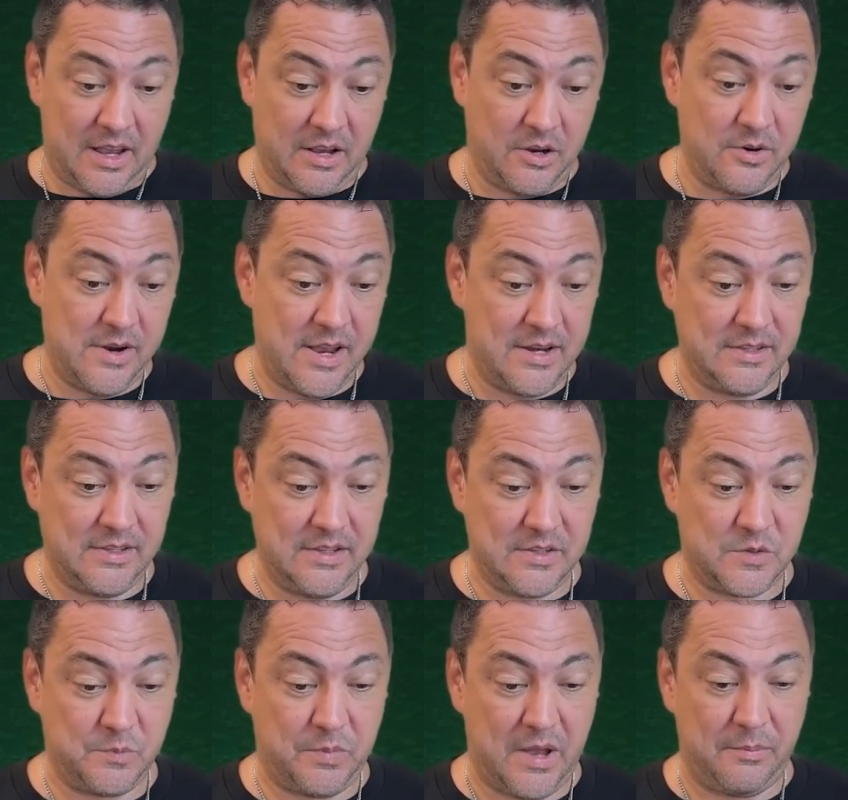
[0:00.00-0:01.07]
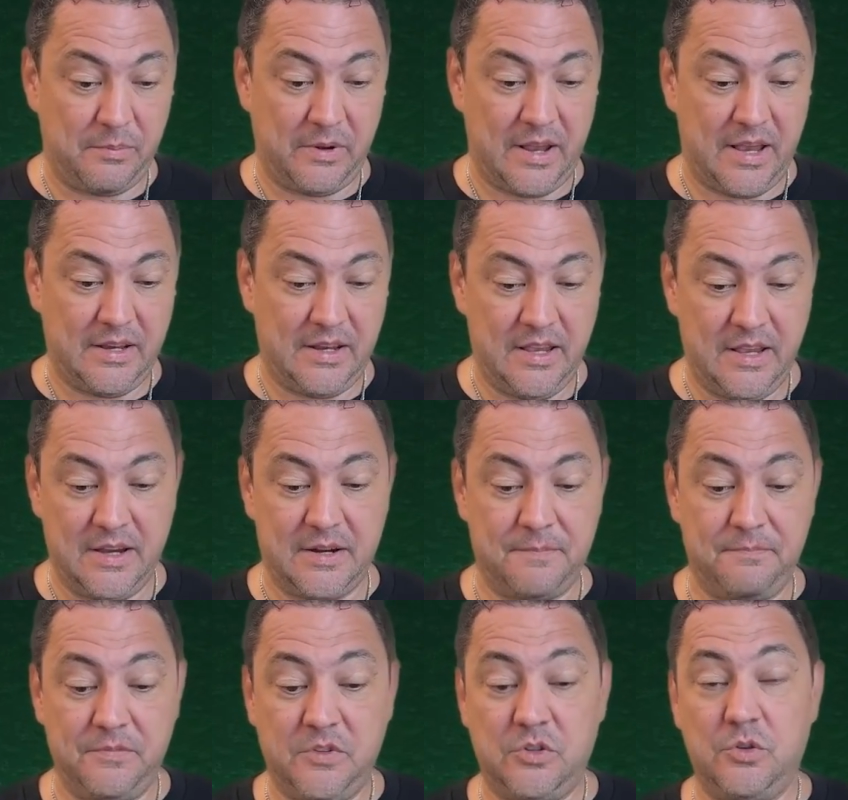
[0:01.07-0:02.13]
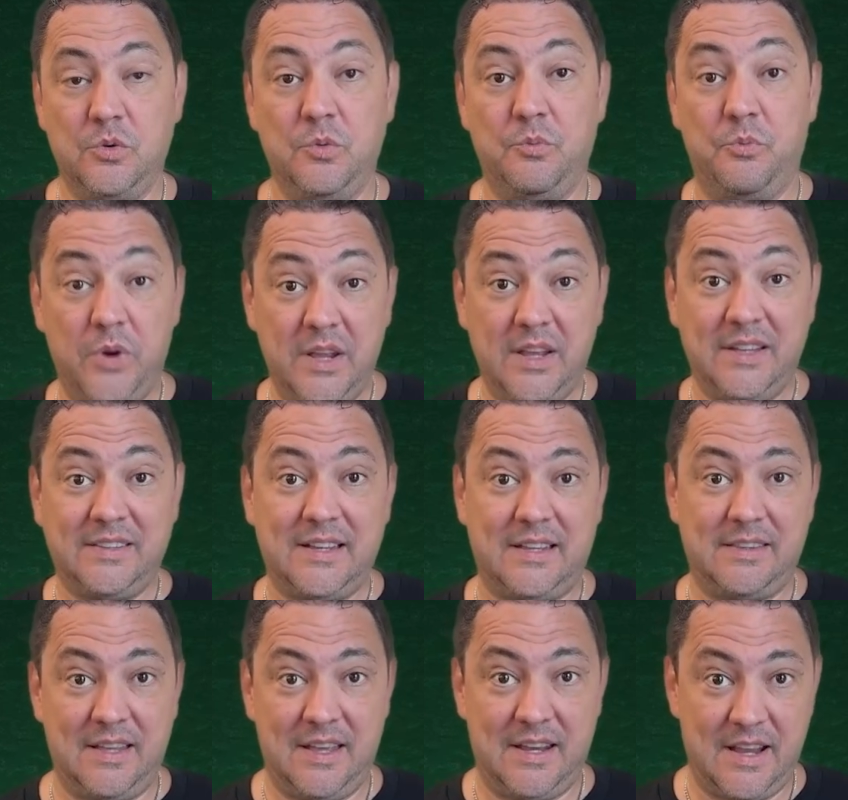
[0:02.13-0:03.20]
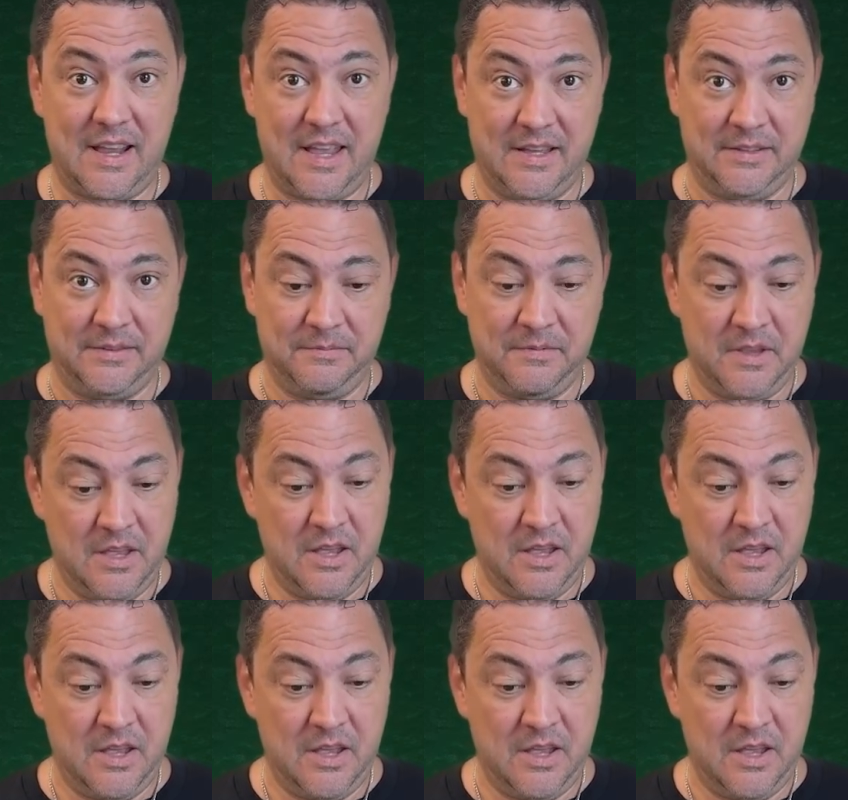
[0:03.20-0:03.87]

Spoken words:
created this pipeline here to bring that data in.